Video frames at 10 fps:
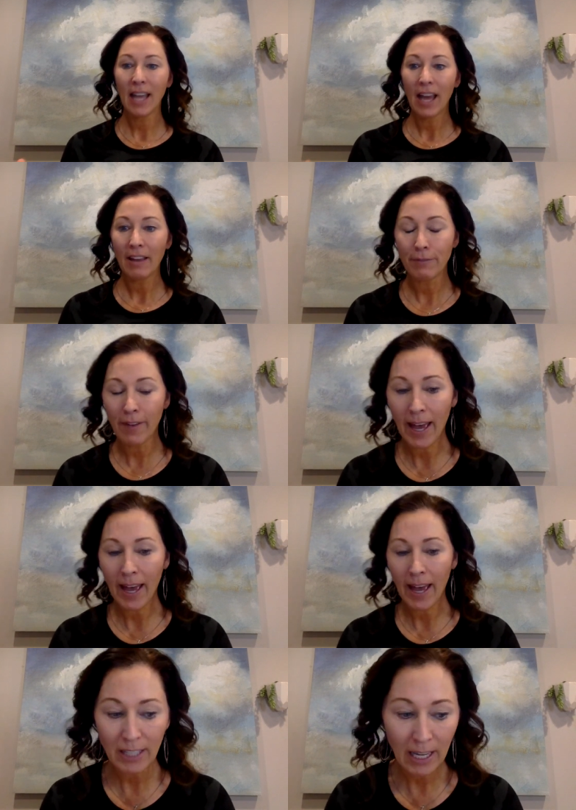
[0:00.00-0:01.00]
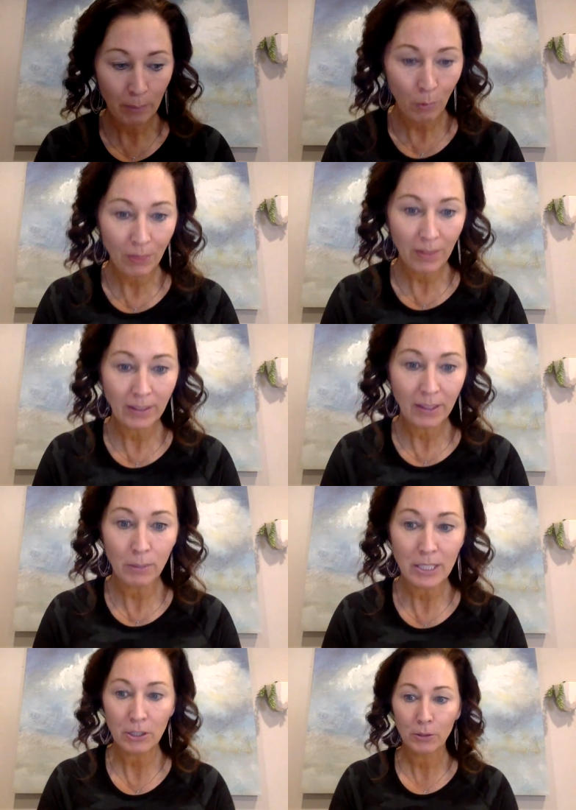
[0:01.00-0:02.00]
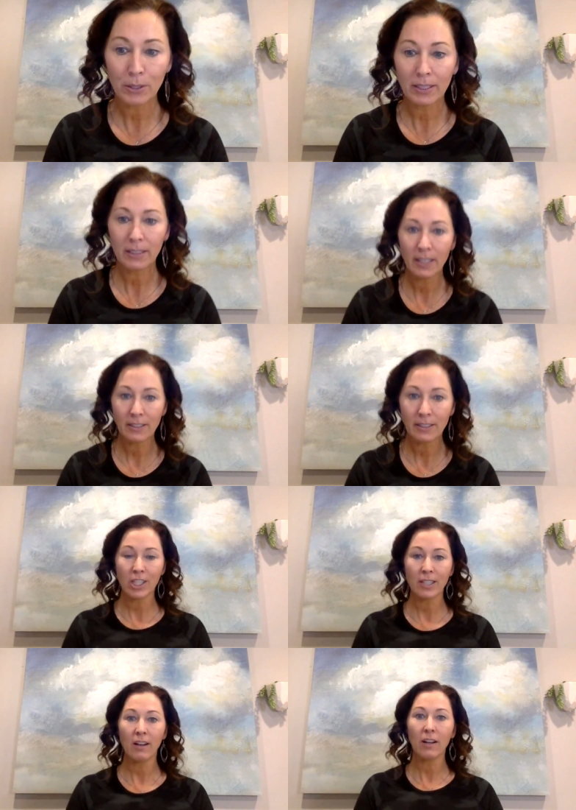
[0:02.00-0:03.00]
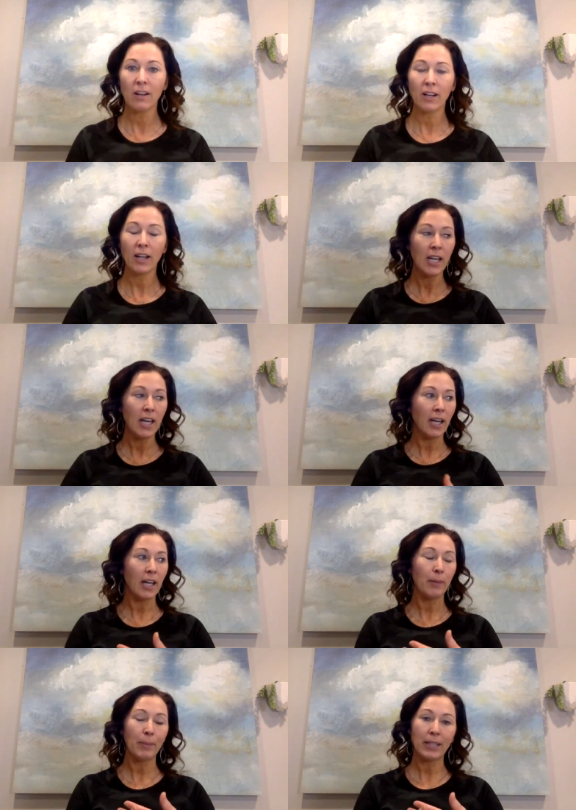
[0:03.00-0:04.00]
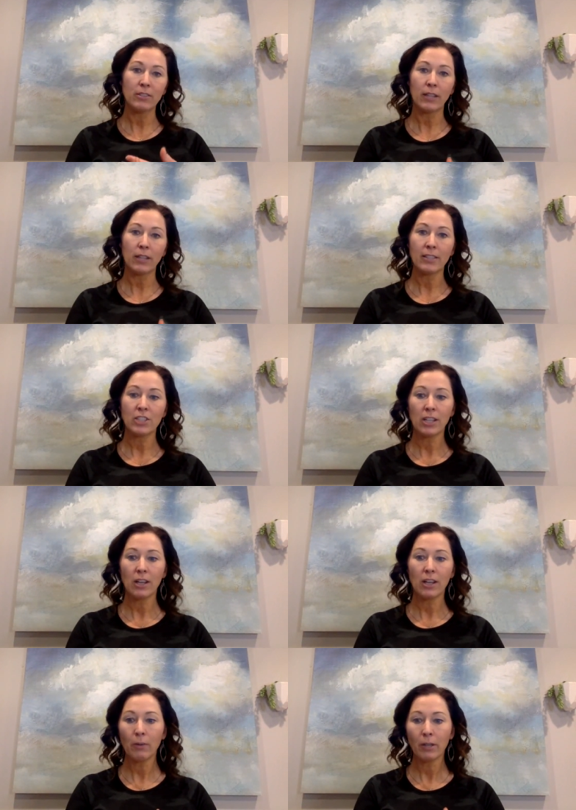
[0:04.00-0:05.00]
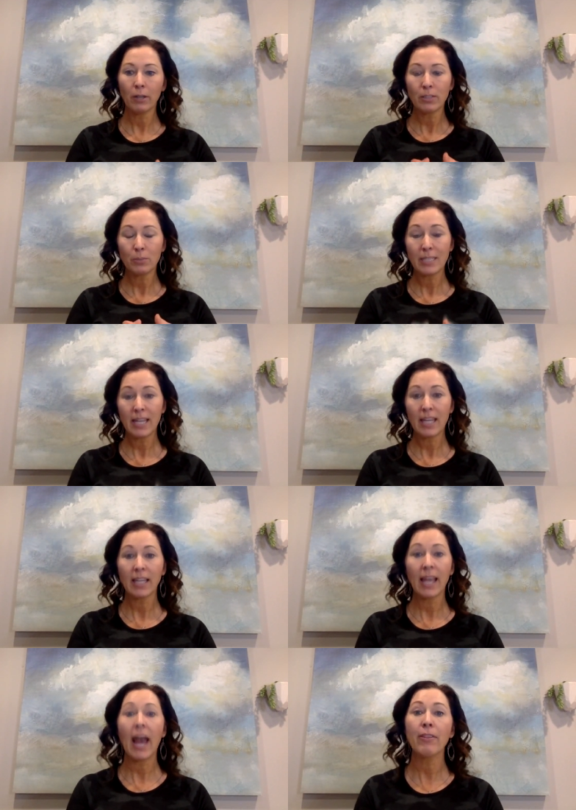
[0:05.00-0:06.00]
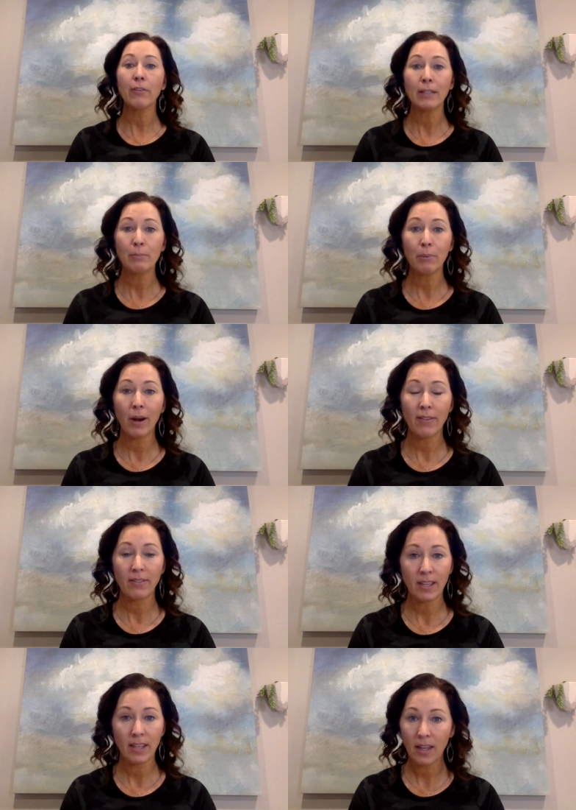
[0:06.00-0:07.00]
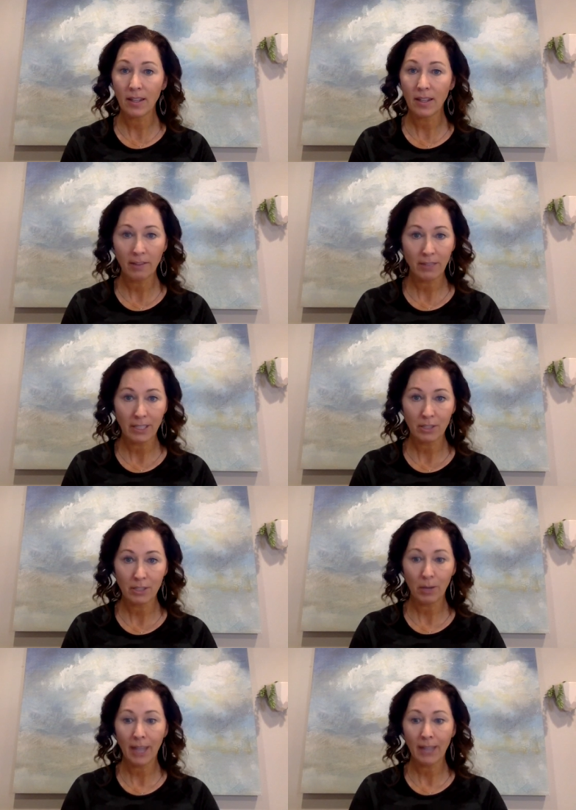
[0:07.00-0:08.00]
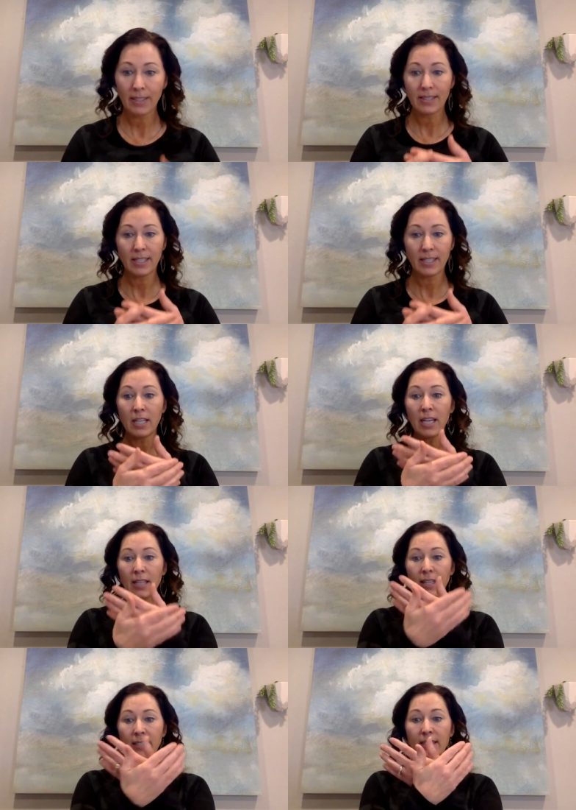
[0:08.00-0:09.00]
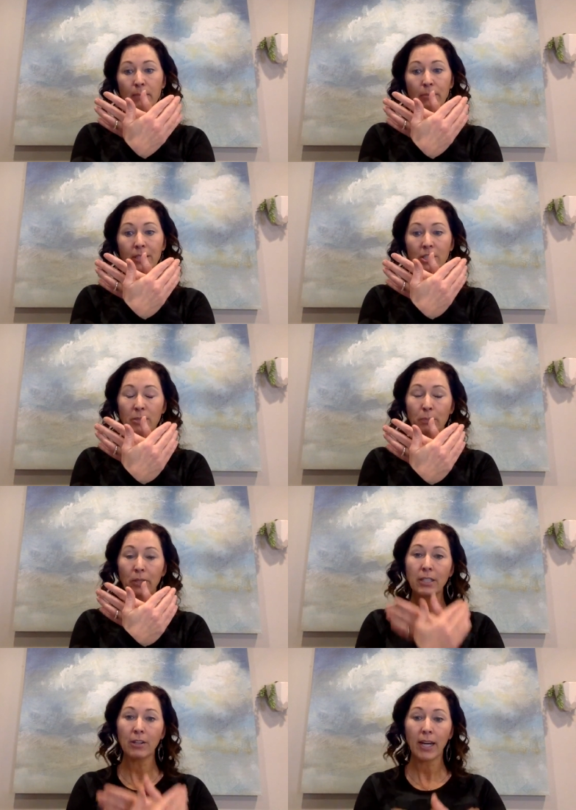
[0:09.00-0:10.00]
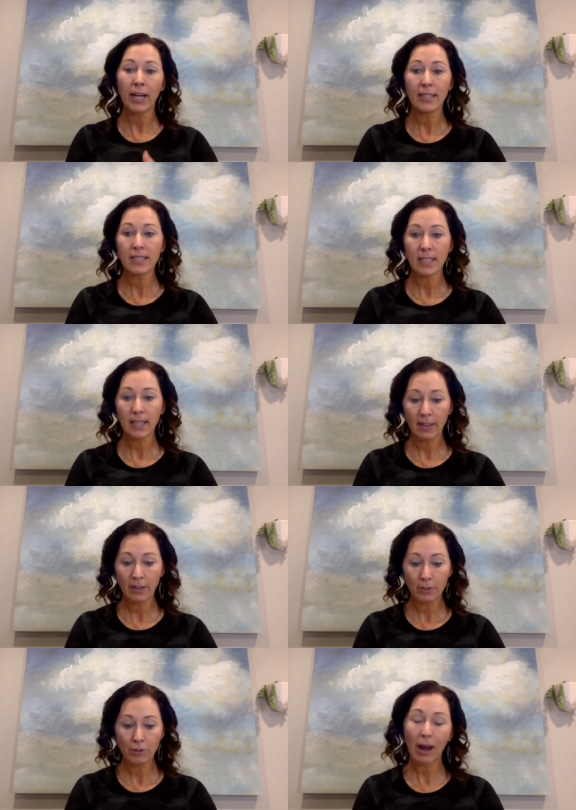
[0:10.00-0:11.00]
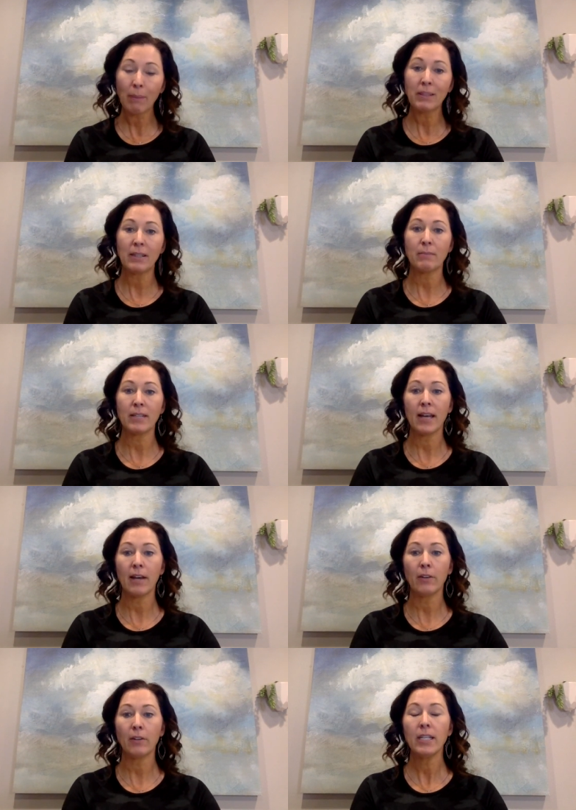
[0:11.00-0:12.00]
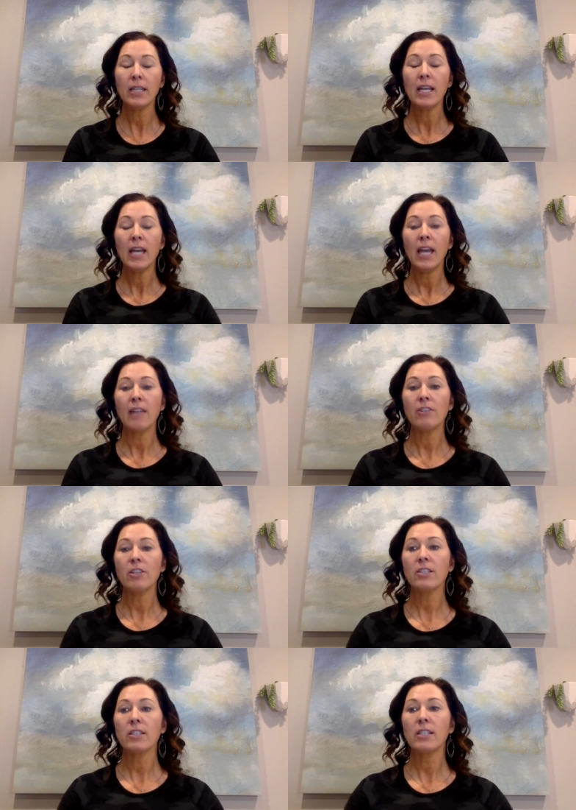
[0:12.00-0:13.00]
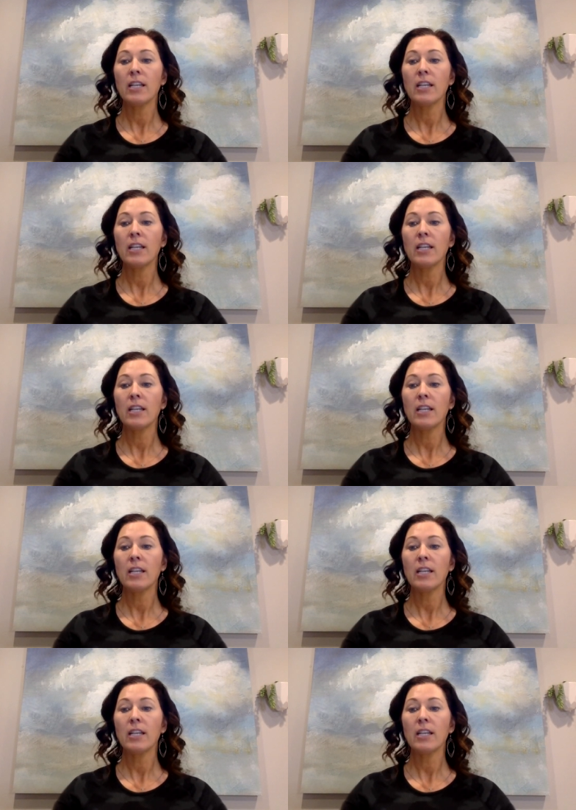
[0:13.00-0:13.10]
In fact, one thing that we do in Qigong, I do a lot of Qigong work, is we take a gathering breath at the end of each practice. And that's simply just bringing your hands together, dropping them down, and just